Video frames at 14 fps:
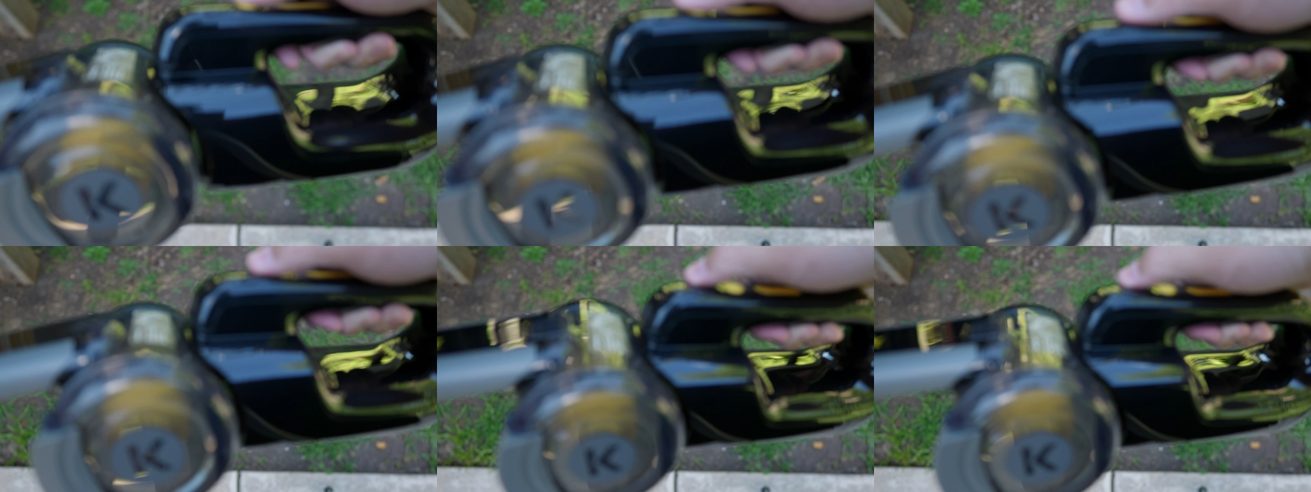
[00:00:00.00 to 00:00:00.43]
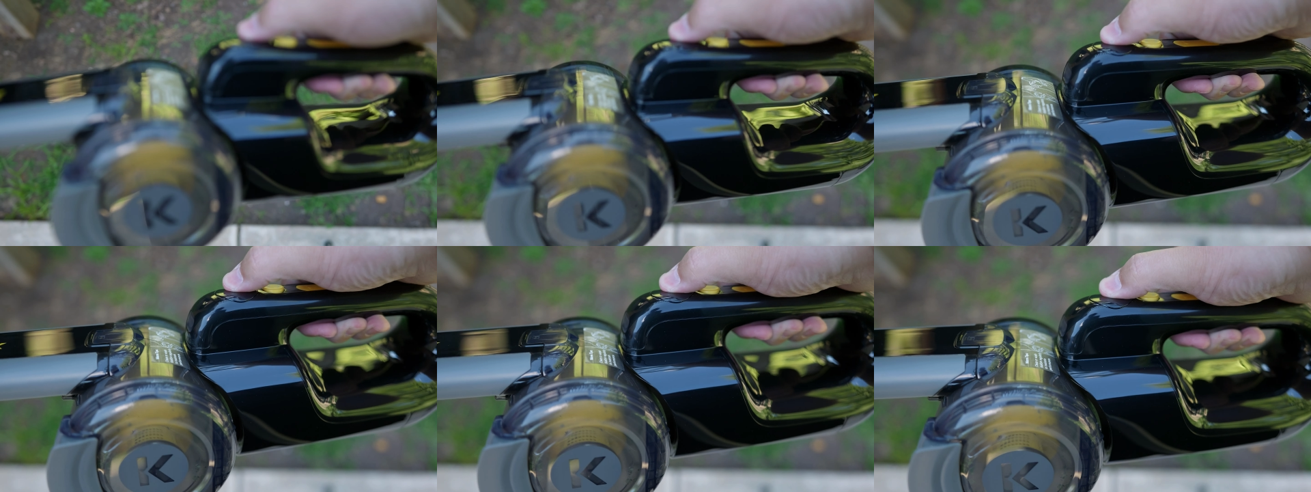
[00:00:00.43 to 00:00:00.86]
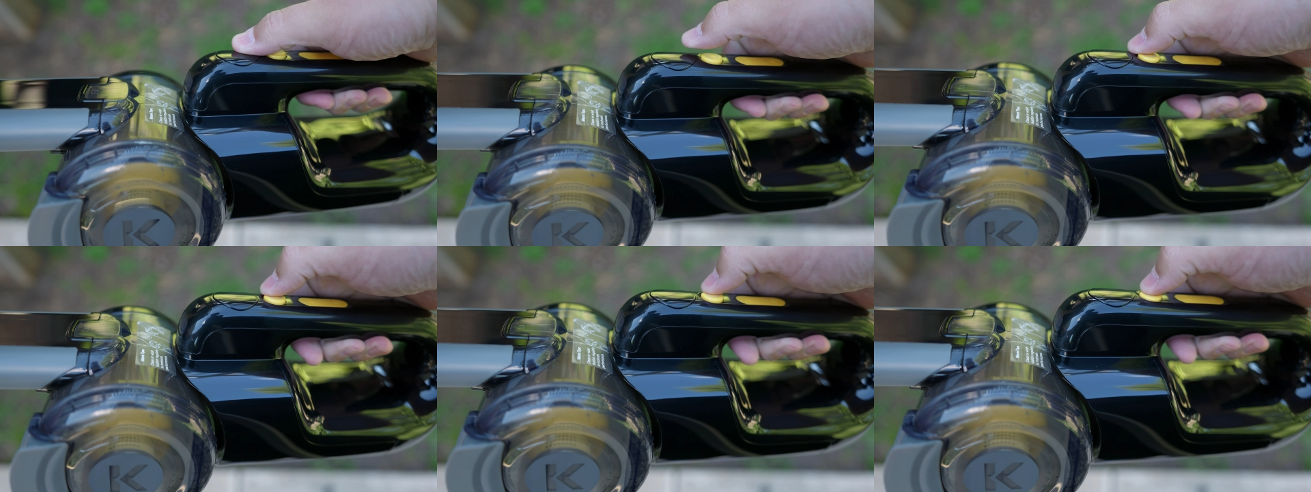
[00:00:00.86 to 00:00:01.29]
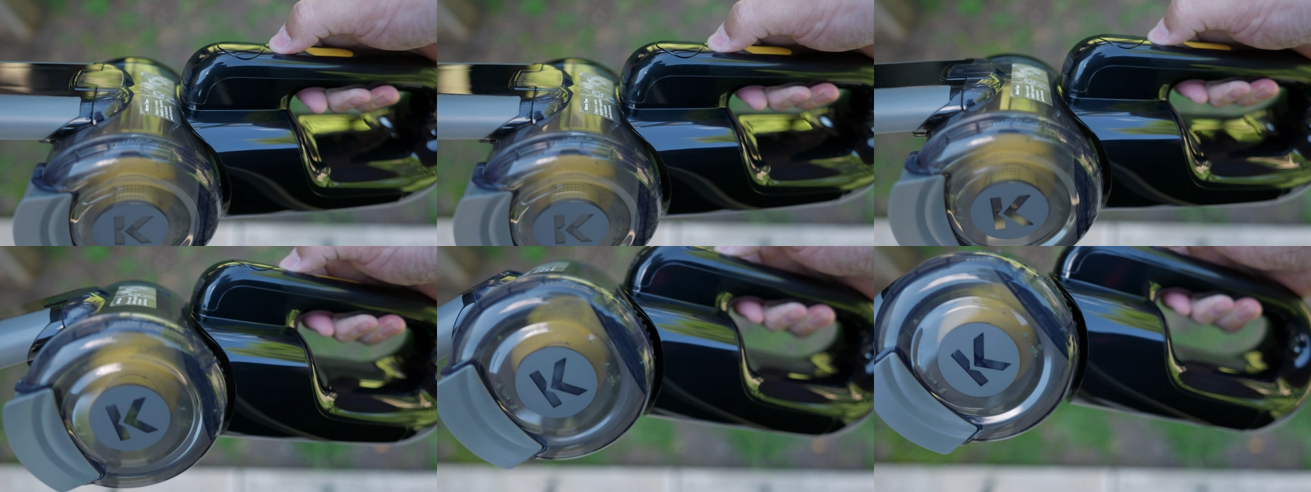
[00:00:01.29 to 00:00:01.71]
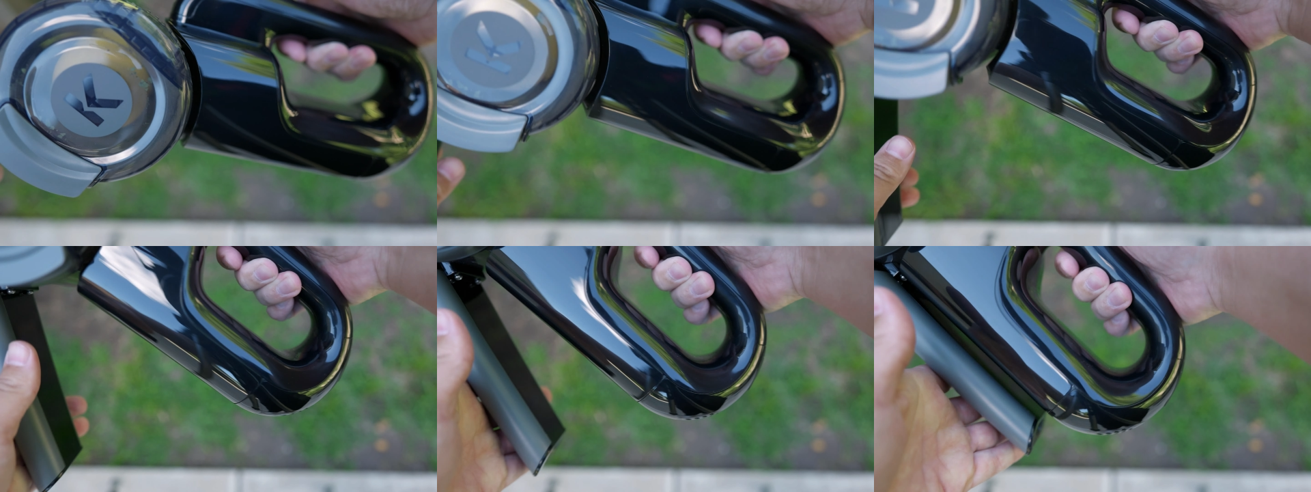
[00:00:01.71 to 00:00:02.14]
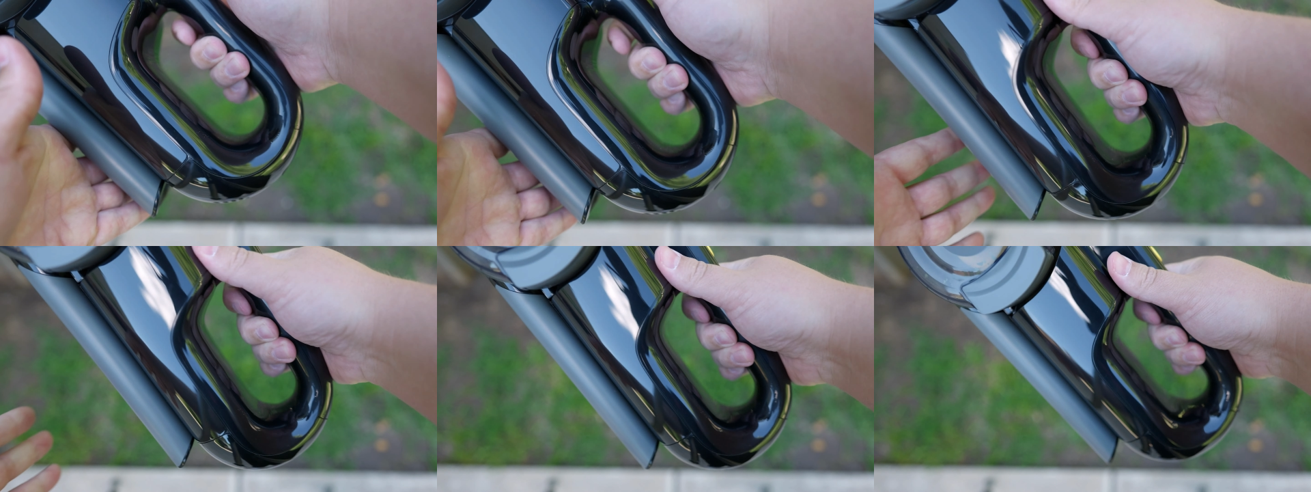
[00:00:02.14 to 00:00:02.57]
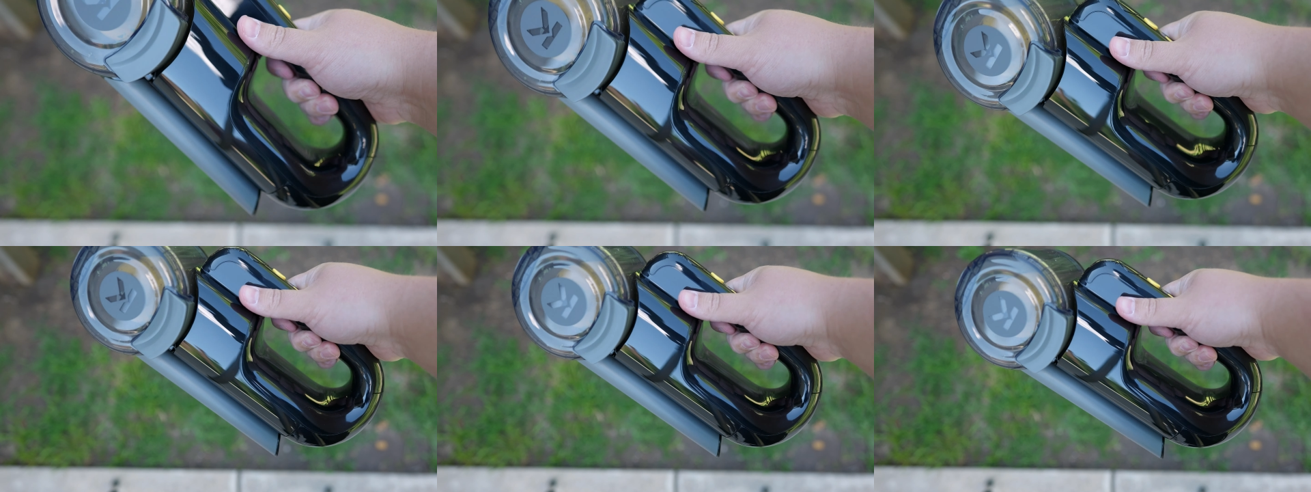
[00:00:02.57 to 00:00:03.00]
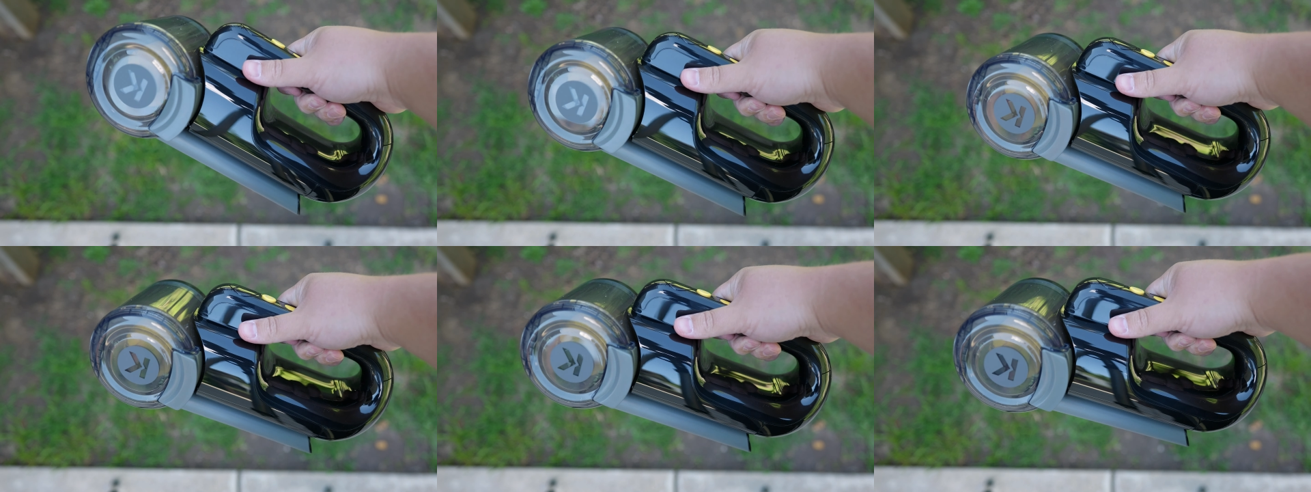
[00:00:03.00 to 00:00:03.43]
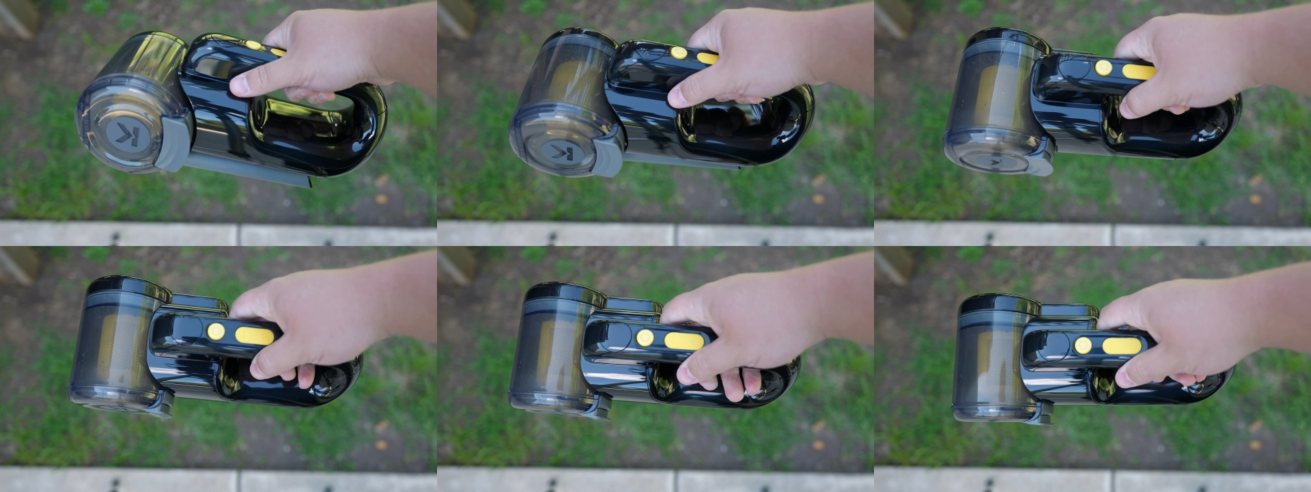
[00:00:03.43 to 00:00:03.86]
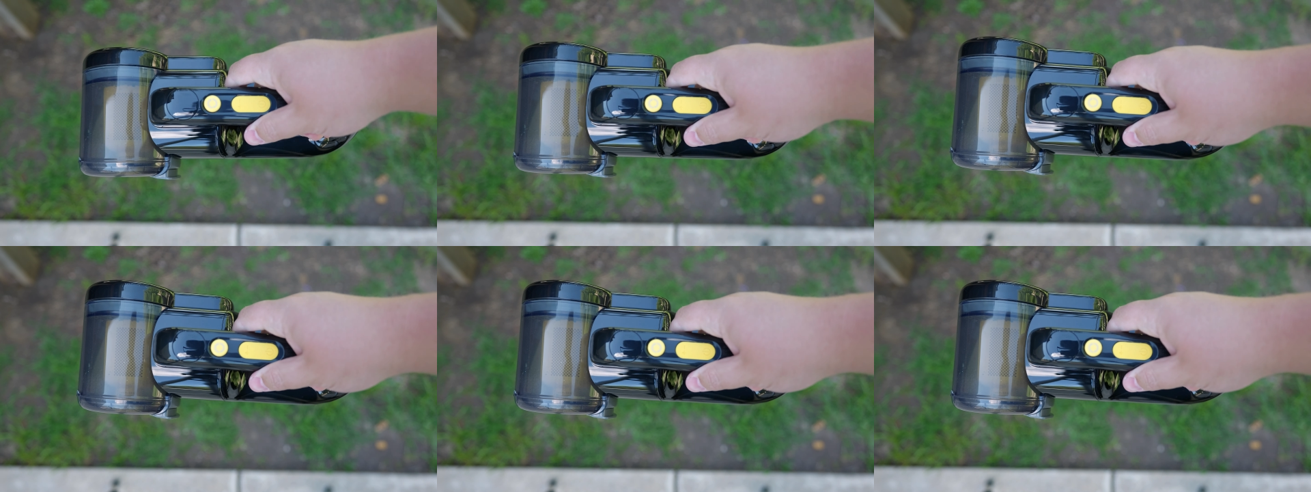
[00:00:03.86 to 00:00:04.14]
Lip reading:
[unreadable: no face in view]